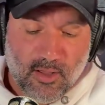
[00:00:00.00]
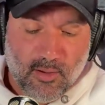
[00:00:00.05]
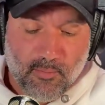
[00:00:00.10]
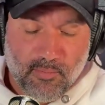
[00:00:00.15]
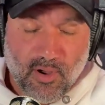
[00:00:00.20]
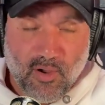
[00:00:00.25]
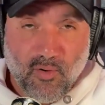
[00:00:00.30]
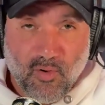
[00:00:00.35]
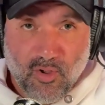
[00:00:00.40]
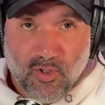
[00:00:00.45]

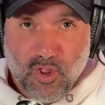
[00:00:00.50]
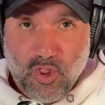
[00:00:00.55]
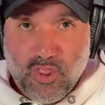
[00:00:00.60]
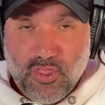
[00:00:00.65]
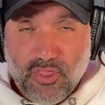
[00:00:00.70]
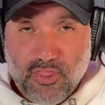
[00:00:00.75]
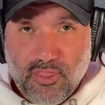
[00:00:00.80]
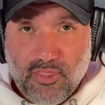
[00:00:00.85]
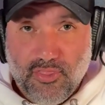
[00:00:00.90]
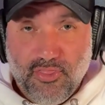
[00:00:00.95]
but
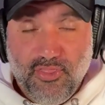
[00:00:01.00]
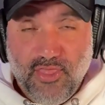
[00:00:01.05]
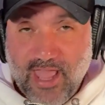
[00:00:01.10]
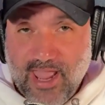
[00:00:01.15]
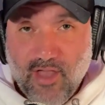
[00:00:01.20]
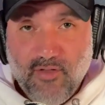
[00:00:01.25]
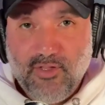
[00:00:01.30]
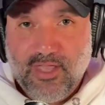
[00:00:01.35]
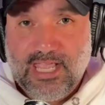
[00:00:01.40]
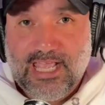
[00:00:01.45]
they
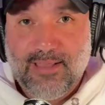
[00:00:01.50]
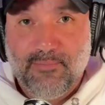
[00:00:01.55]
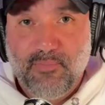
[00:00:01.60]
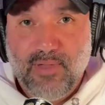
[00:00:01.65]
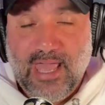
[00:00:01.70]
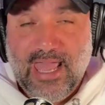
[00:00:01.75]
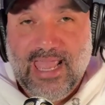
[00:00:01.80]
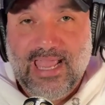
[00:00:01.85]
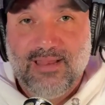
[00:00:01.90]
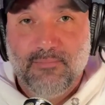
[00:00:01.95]
only get
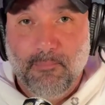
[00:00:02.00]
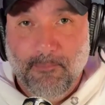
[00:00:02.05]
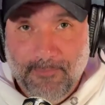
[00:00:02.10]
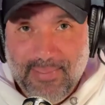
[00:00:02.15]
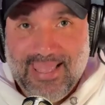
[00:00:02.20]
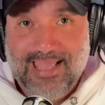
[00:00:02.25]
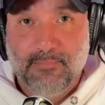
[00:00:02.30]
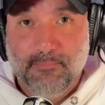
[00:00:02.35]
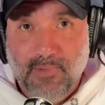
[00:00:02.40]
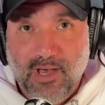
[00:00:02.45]
paid
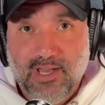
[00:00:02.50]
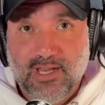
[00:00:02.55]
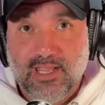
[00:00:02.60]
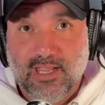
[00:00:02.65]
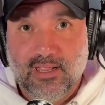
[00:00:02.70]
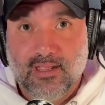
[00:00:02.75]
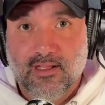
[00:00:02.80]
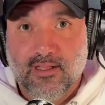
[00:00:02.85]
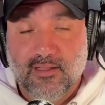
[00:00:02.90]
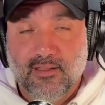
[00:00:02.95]
big
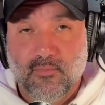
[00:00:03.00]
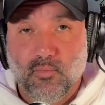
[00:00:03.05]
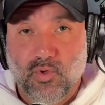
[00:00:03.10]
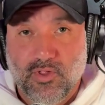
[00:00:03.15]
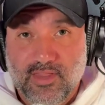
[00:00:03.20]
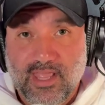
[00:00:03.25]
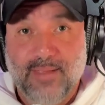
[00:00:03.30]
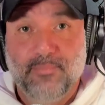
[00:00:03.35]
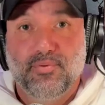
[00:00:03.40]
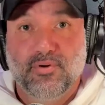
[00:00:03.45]
money when
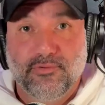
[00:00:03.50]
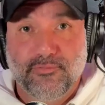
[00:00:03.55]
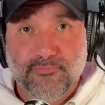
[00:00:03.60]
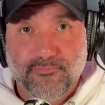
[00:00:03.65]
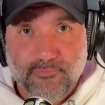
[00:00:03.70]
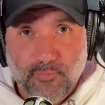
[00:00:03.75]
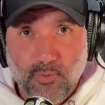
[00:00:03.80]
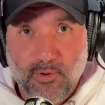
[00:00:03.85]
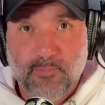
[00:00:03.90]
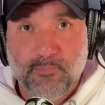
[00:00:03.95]
they
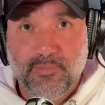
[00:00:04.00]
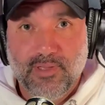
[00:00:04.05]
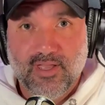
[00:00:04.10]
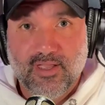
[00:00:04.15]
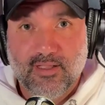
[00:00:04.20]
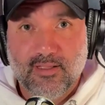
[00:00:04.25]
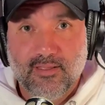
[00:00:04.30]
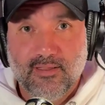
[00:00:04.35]
perform big.